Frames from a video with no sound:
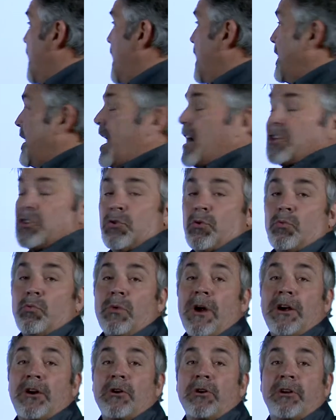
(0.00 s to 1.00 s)
and the actual
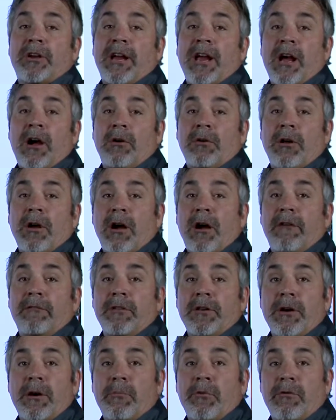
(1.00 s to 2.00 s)
record count of
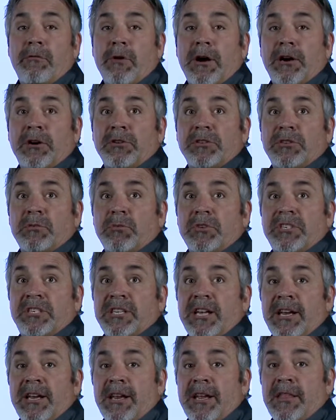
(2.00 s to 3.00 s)
the number of records that were
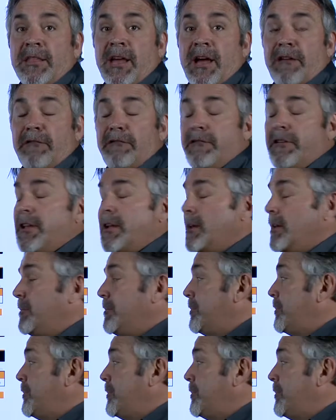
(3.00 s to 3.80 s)
sent in that feed.